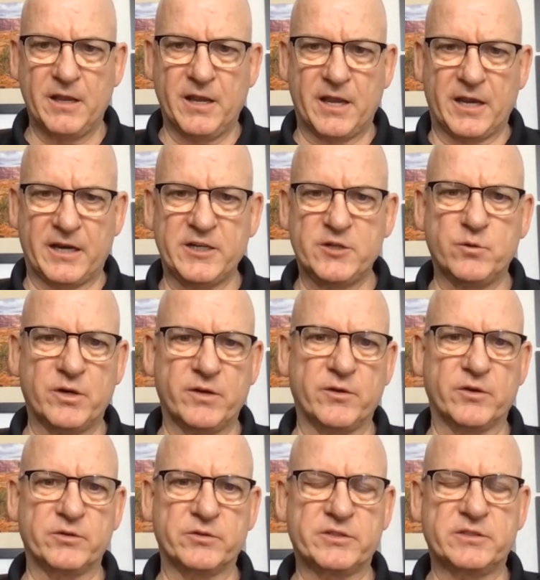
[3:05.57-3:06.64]
And each one of
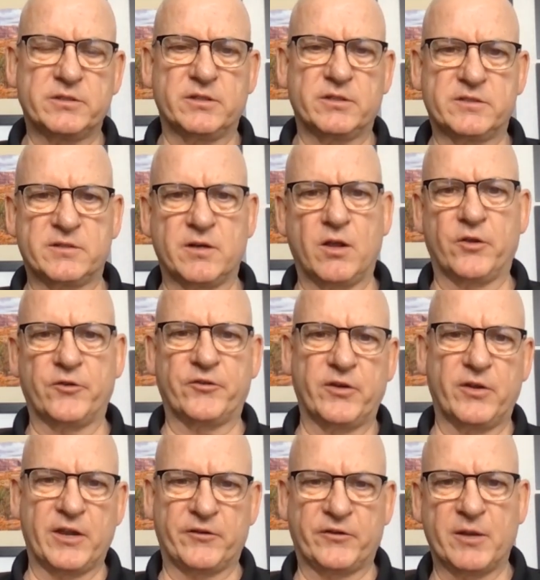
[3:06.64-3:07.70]
those salts,
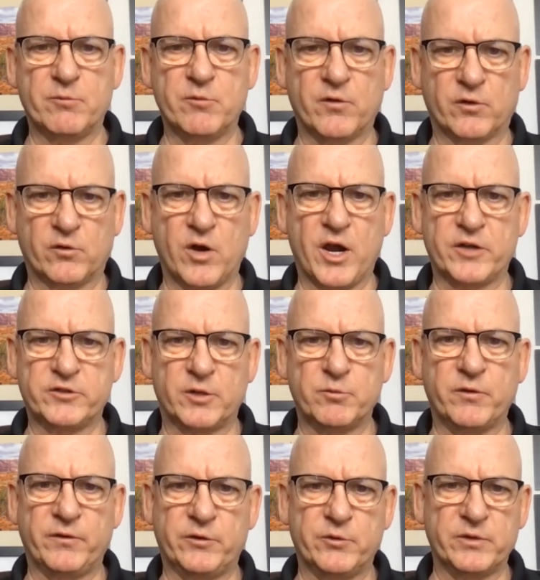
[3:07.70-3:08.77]
as they move across, are
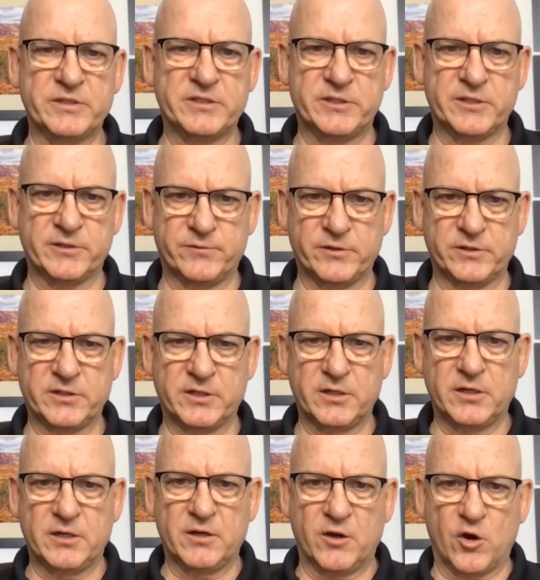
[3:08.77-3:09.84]
moving through a different
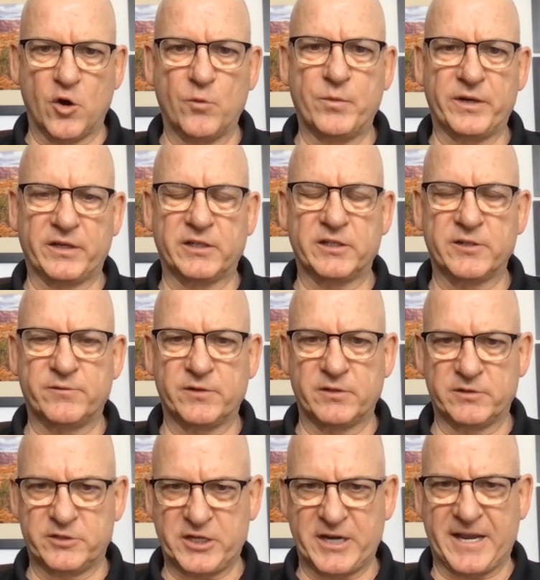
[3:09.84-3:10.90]
opening, a
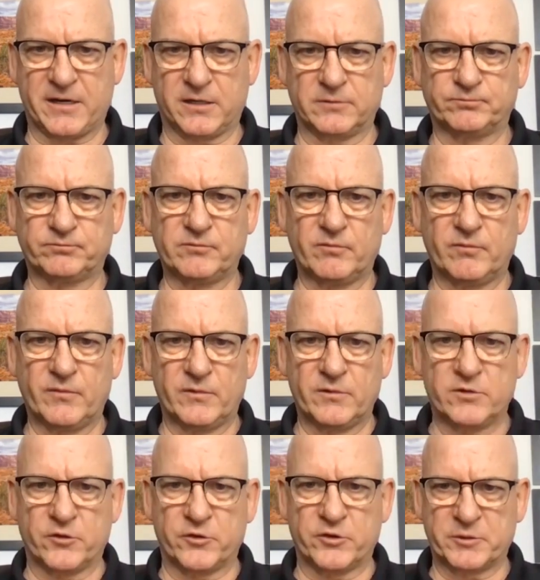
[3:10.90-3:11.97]
different channel.
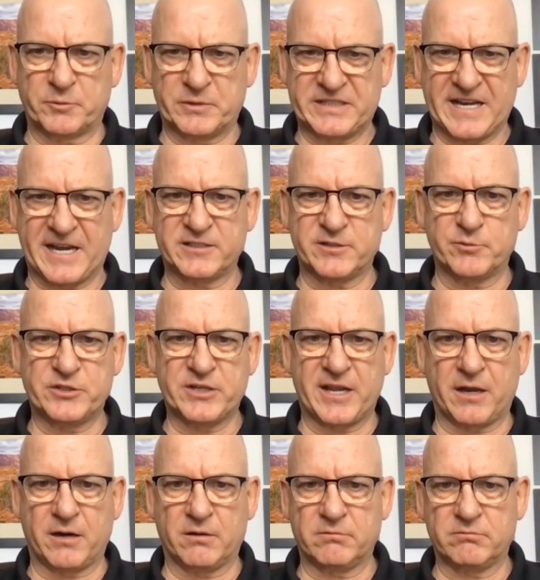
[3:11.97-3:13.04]
So there's a potassium
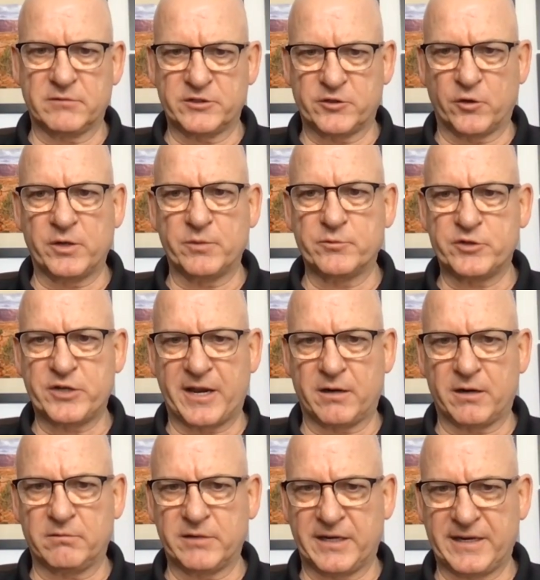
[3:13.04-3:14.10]
channel, sodium
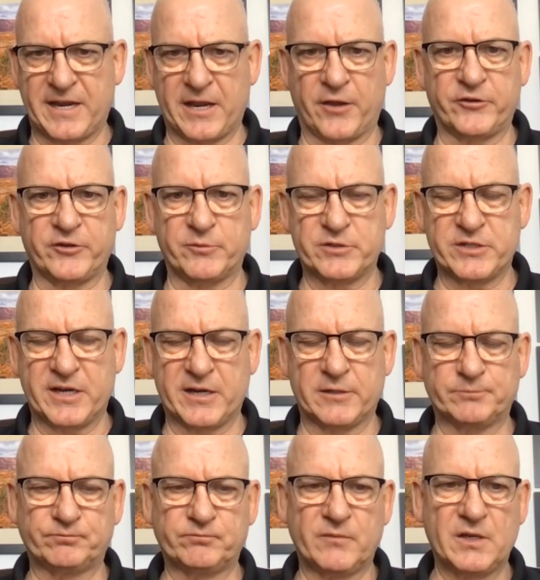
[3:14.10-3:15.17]
channel, and a calcium channel.